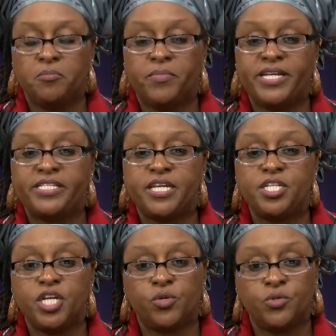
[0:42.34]
My
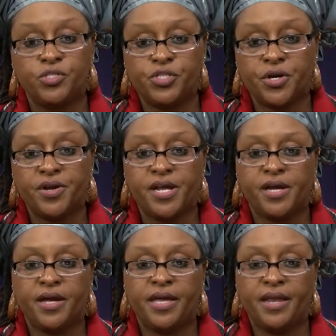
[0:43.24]
10-year-old
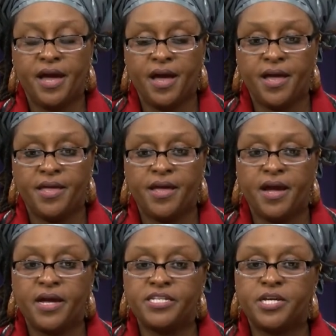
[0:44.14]
daughter and I
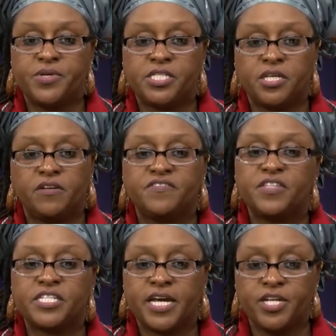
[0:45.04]
earned ourselves
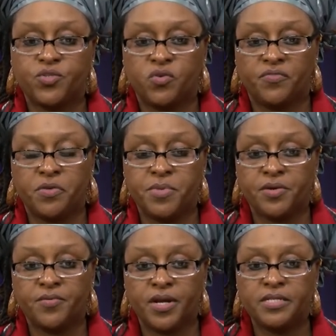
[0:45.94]
the title of
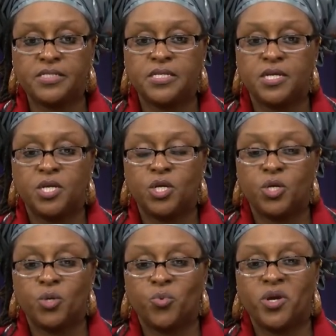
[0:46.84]
immigrants
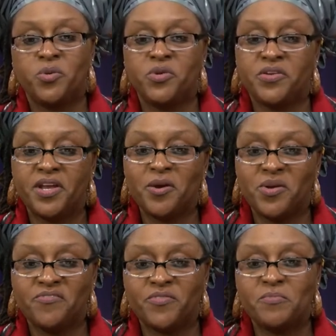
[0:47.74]
when we ran
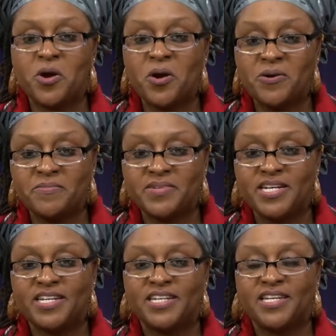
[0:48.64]
away from home
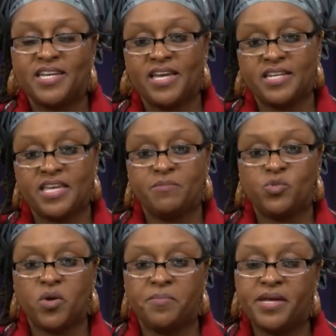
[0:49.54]
and came
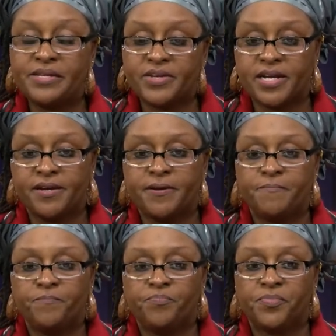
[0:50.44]
to America,
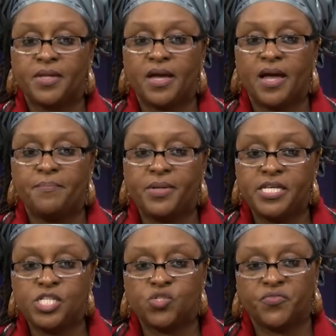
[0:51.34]
a
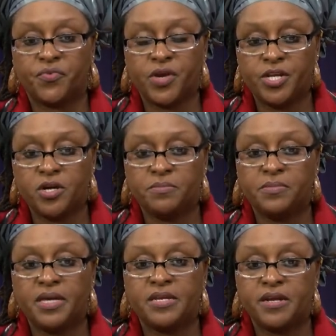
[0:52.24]
place of
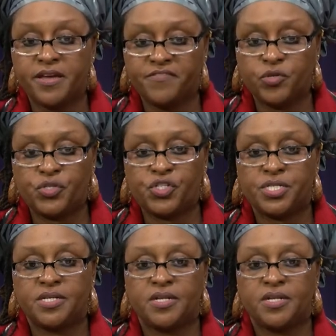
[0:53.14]
freedom and refuge.